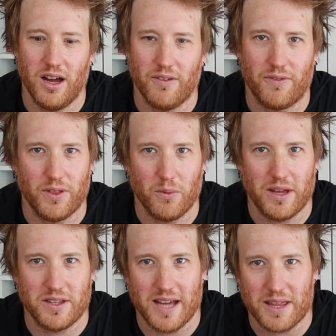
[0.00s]
for the way
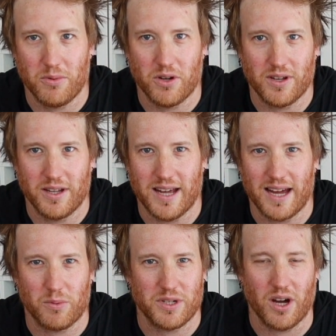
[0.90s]
the Deathmaw
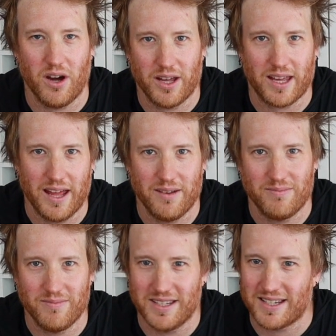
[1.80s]
attack, which aren't, again,
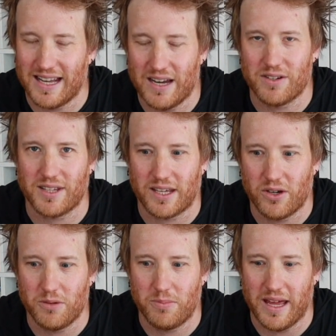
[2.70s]
as clear as they
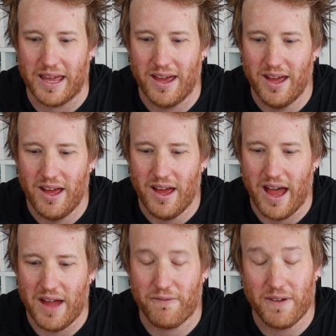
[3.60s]
could be.
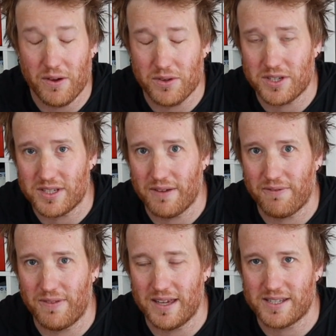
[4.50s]
It feels as if
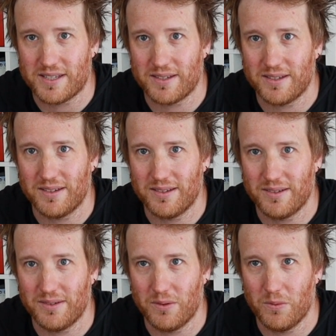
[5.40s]
this
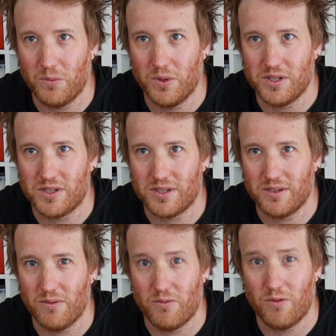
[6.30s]
was
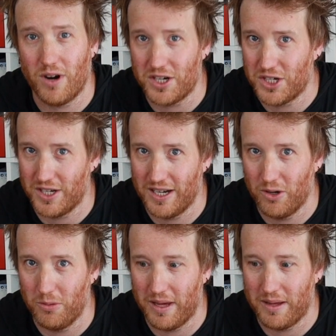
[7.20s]
rushed a
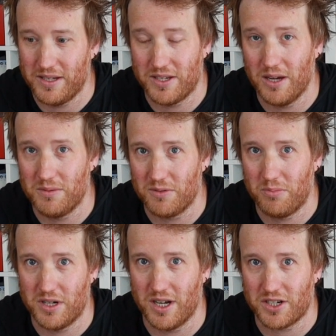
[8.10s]
little bit in terms of
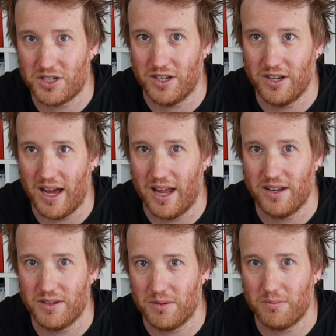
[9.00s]
production
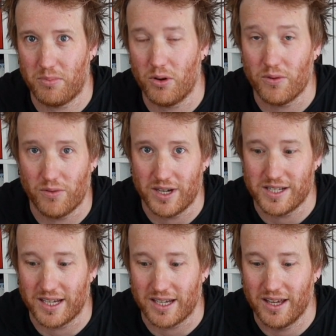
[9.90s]
and
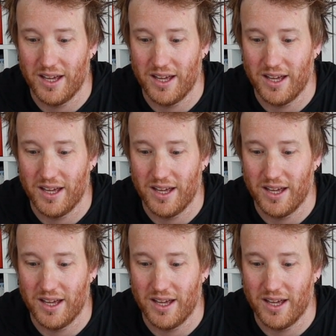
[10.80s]
proofreading.